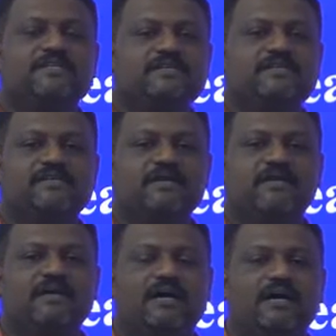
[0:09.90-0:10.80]
friends,
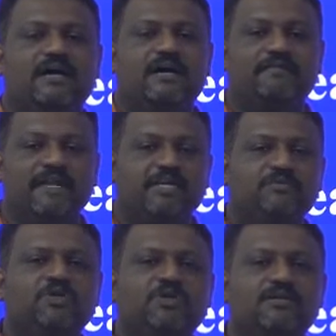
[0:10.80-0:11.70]
I
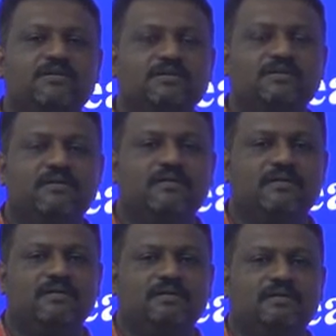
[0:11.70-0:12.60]
welcome you all
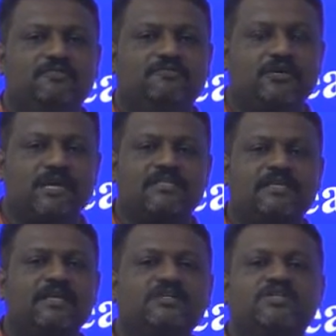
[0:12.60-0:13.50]
for
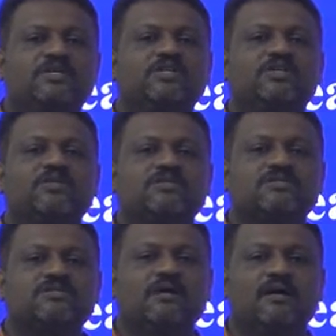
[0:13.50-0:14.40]
another lecture on the
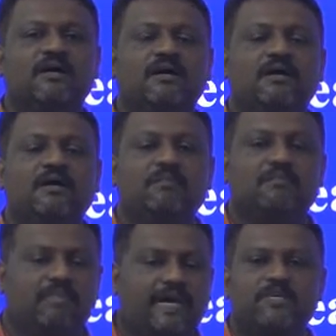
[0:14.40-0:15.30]
course
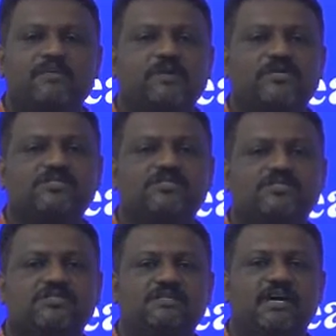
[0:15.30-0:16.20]

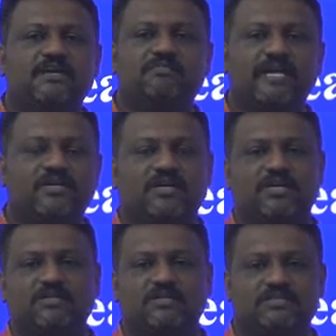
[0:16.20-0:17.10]
Microprocessors and
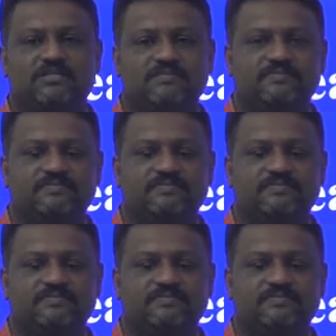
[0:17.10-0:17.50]
Microcontrollers.